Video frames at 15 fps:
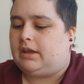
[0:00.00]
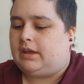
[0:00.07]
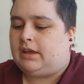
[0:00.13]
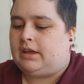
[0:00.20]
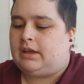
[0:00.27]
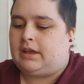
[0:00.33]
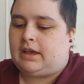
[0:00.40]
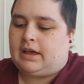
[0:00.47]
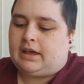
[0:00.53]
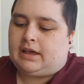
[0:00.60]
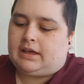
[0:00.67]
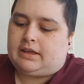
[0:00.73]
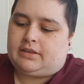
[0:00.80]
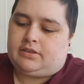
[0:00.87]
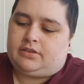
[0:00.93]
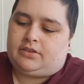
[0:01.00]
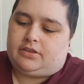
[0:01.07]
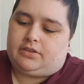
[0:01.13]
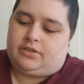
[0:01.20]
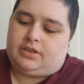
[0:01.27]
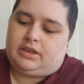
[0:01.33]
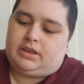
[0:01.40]
He has
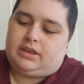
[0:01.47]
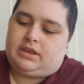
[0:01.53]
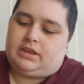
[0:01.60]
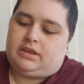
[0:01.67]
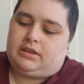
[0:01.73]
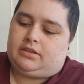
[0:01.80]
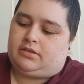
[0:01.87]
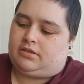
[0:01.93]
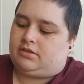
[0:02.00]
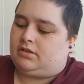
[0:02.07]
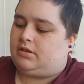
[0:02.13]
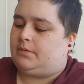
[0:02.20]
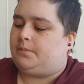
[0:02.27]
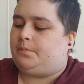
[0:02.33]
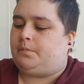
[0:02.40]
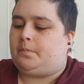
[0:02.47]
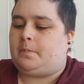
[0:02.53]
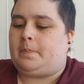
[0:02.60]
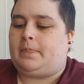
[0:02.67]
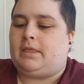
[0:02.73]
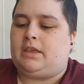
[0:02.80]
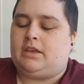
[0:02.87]
these
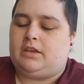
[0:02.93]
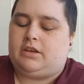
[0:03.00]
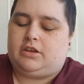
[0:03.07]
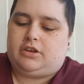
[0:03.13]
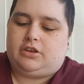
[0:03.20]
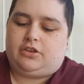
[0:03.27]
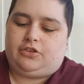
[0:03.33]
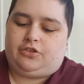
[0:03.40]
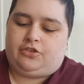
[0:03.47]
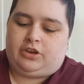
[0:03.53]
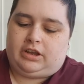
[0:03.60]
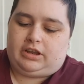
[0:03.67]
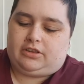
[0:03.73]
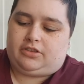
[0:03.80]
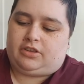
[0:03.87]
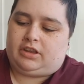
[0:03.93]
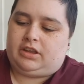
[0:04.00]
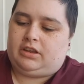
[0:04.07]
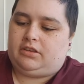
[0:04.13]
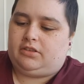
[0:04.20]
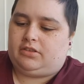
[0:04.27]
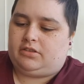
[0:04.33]
chia
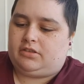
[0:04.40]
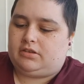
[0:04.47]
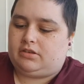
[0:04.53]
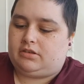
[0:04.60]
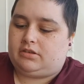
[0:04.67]
seeds.